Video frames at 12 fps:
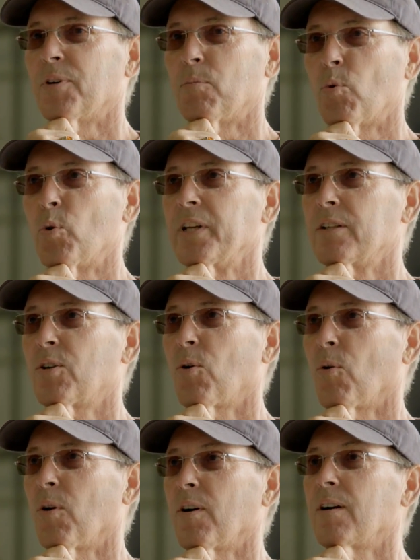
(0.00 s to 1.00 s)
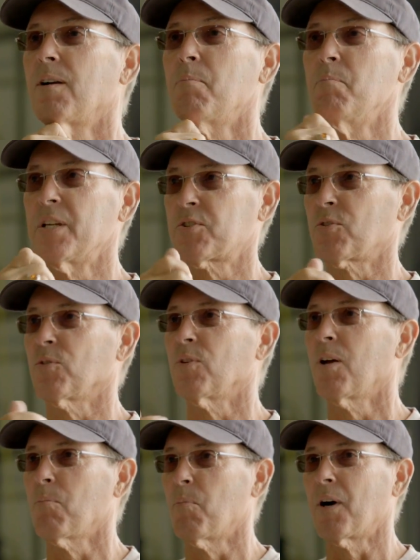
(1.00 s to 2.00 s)
a Marine Corps Mitchell
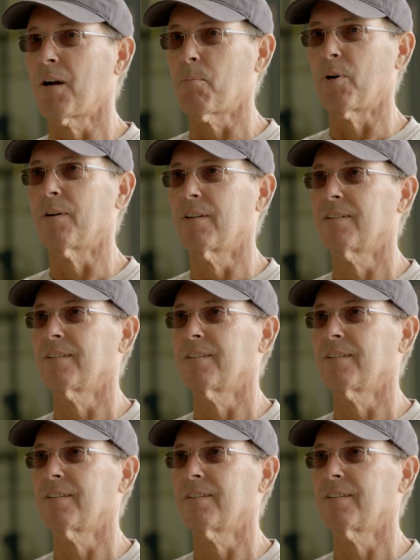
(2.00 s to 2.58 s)
bomber.